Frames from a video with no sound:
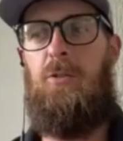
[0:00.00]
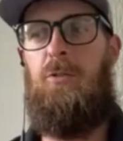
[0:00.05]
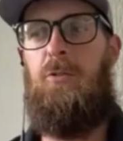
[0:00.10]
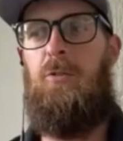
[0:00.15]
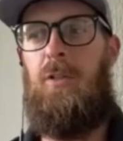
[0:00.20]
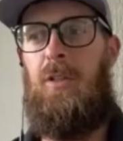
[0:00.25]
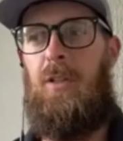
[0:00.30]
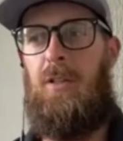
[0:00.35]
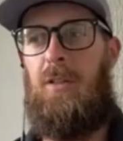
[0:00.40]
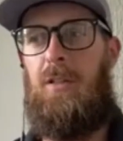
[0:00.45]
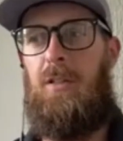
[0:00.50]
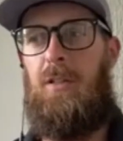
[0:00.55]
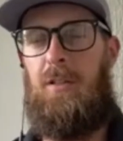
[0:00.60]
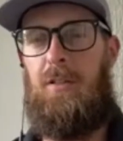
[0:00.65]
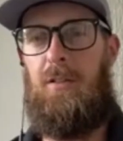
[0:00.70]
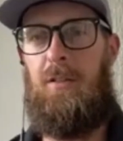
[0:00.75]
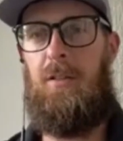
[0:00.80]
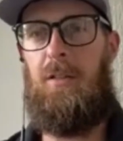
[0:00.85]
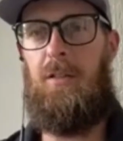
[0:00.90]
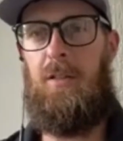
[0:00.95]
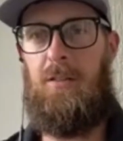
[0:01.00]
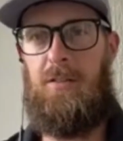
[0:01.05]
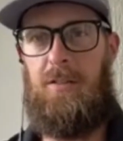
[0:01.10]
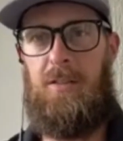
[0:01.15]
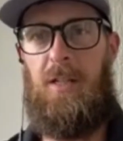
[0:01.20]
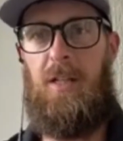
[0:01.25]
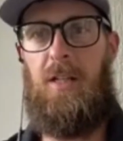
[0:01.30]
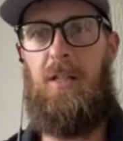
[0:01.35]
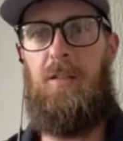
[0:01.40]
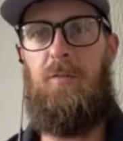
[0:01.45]
you would get the
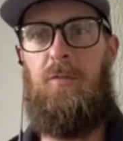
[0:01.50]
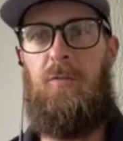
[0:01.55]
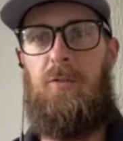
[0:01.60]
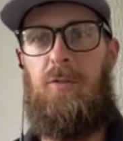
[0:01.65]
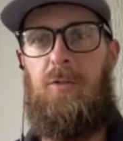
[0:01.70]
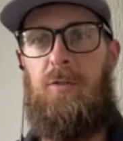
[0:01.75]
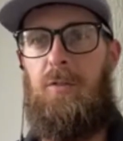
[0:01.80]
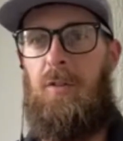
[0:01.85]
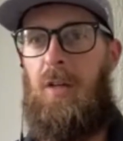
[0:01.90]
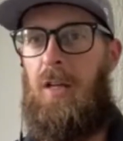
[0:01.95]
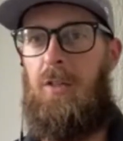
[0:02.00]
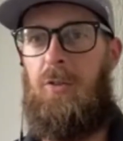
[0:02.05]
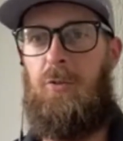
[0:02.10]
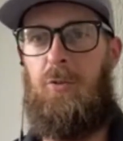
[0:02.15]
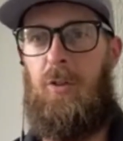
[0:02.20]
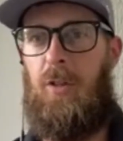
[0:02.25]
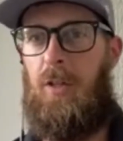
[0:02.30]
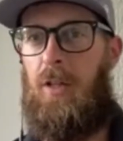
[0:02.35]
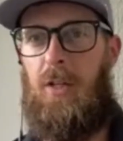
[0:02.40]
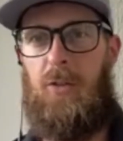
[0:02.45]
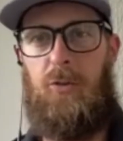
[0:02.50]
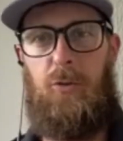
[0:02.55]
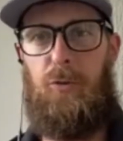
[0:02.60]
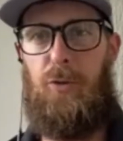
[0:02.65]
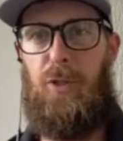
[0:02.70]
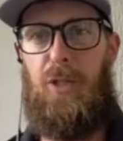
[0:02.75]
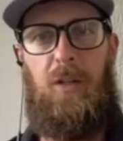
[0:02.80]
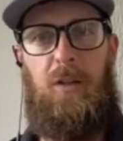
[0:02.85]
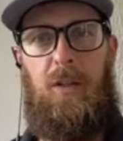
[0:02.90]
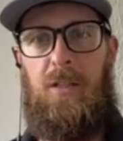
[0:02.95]
incentives, any sort of
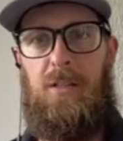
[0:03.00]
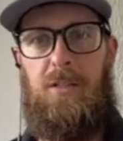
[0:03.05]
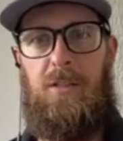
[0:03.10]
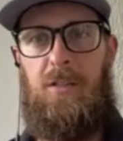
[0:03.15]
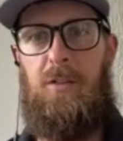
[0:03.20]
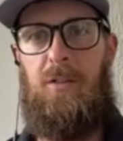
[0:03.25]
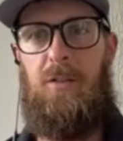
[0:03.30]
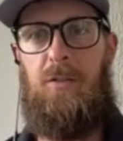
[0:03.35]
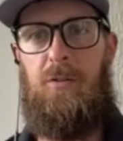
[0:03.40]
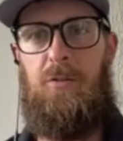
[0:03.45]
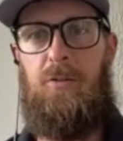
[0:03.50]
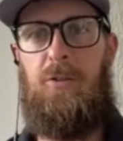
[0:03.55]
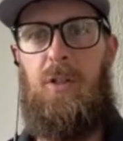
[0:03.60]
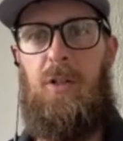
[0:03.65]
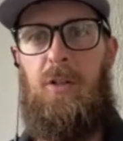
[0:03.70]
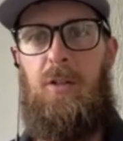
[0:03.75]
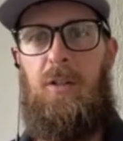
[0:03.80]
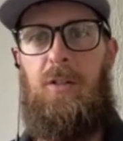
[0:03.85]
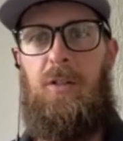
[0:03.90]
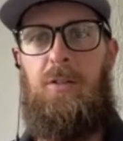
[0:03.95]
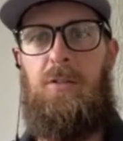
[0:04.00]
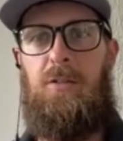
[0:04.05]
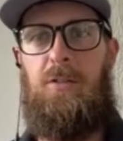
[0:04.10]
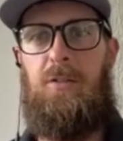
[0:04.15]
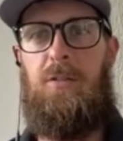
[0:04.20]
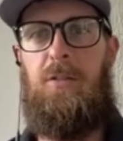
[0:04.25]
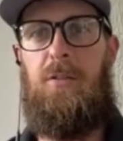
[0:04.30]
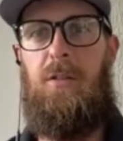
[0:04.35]
SREC that's in those areas?